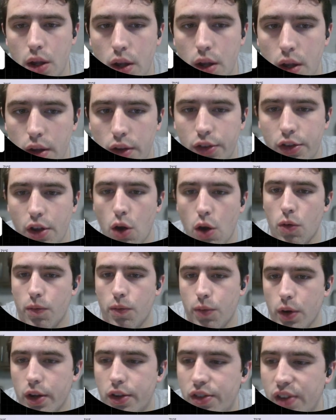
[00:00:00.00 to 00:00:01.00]
So,
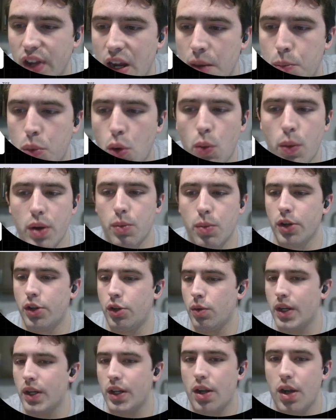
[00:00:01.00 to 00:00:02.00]
for example, when we're
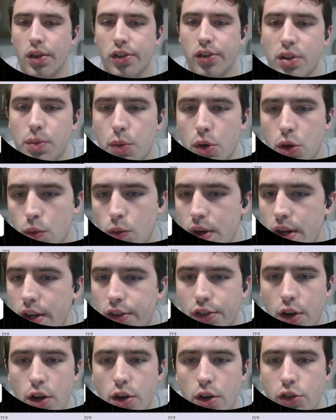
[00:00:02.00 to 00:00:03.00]
doing customer
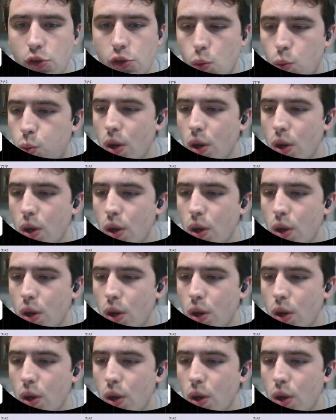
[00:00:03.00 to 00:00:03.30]
research,